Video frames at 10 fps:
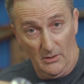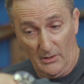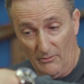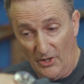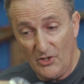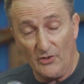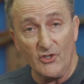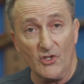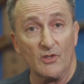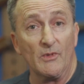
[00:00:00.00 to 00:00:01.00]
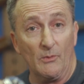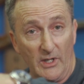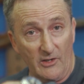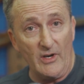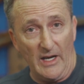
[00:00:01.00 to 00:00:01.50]
the original system that we
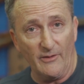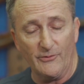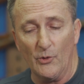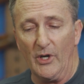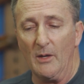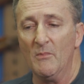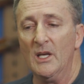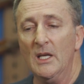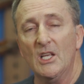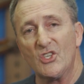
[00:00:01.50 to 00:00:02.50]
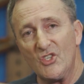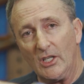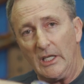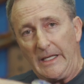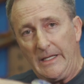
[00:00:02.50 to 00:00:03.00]
created for him
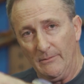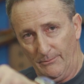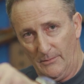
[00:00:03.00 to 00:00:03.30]
subtly,